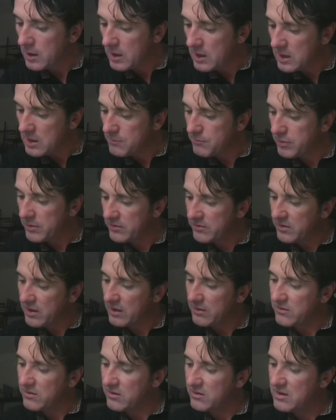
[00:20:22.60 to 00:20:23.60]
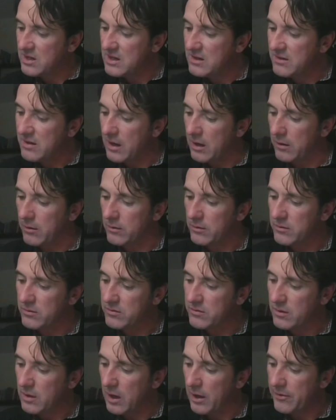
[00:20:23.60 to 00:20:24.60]
he presents
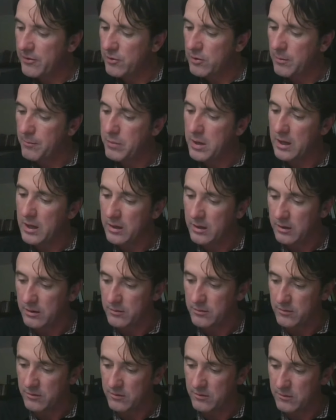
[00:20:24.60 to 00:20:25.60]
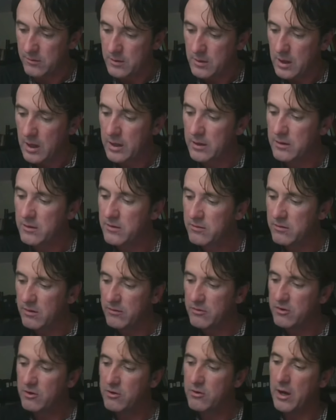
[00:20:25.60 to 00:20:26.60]
details, other opinions, and
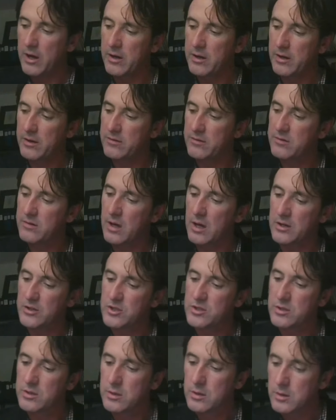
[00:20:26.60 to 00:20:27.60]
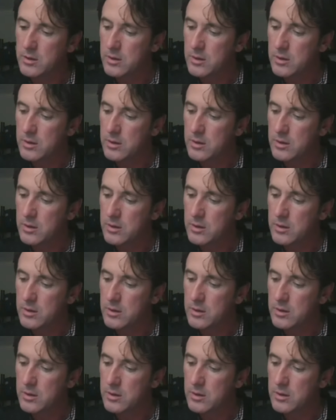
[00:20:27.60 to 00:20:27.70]
deserves credit as such.